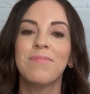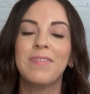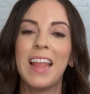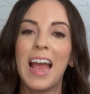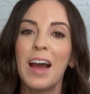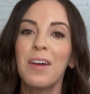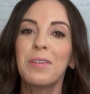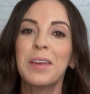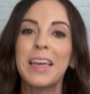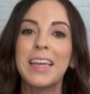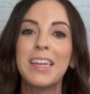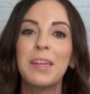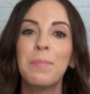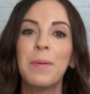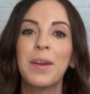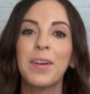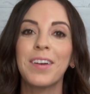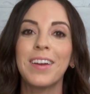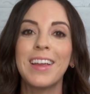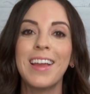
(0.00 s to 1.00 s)
now Katy
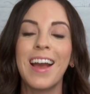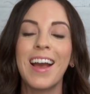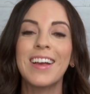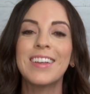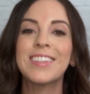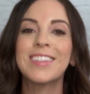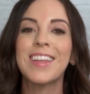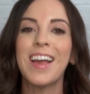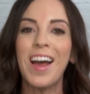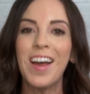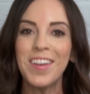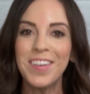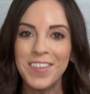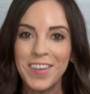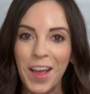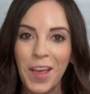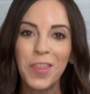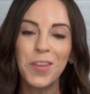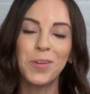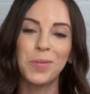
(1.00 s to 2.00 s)
Perry has
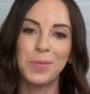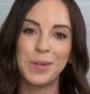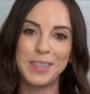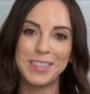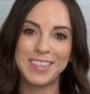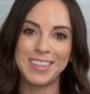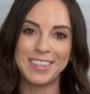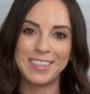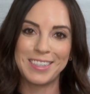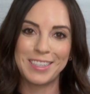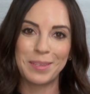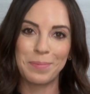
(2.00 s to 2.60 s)
another reason to